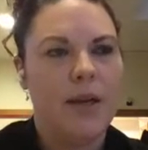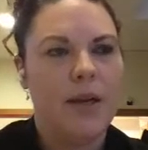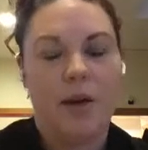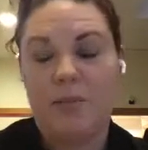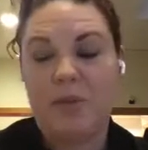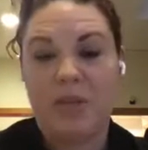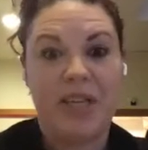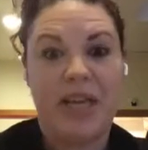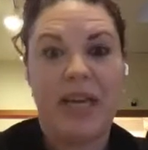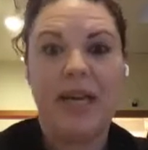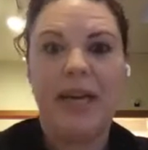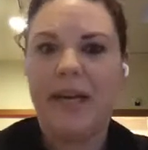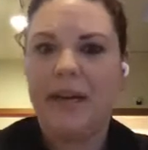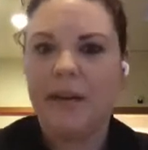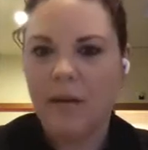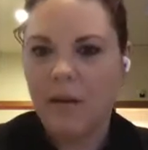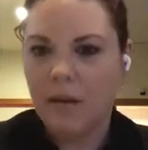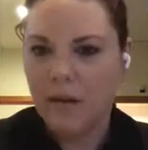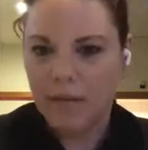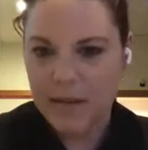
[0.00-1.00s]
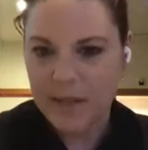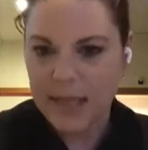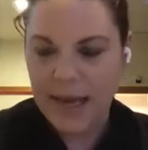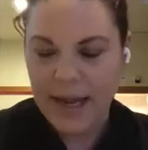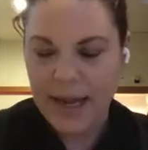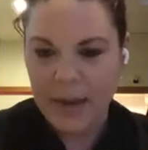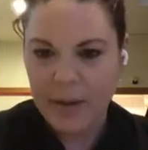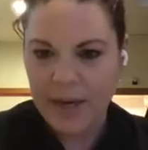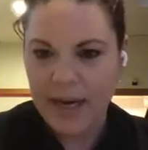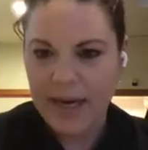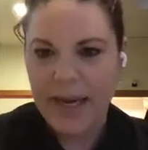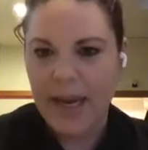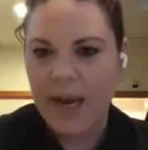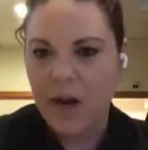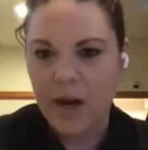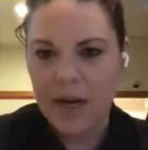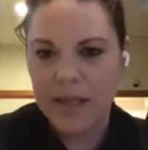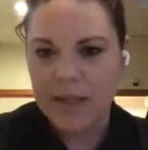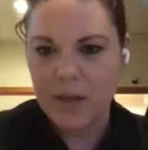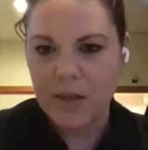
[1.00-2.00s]
I'm just in it all of the time and I
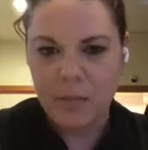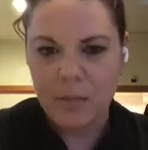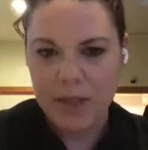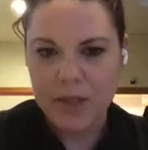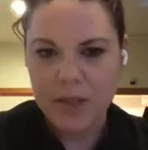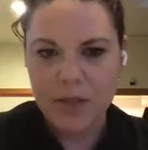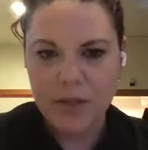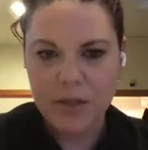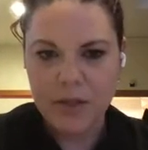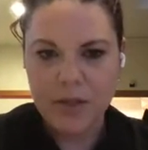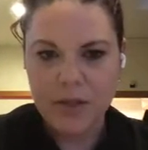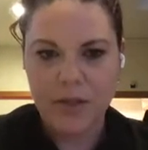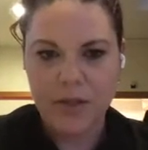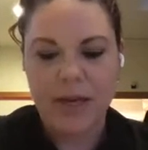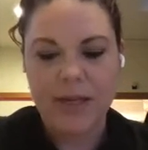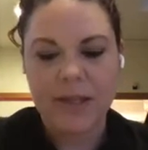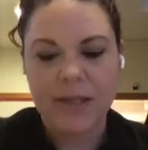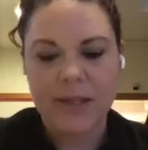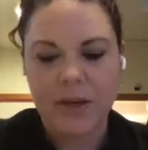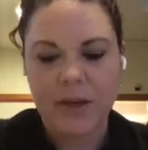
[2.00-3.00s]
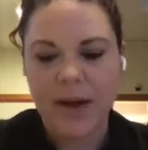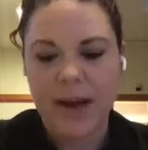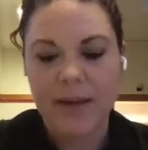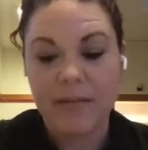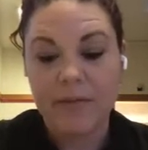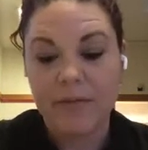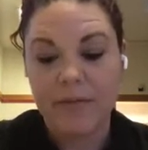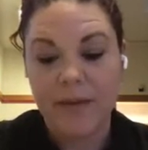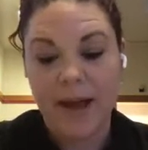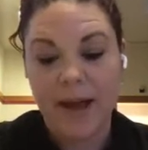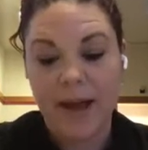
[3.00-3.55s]
carry so much stress. So I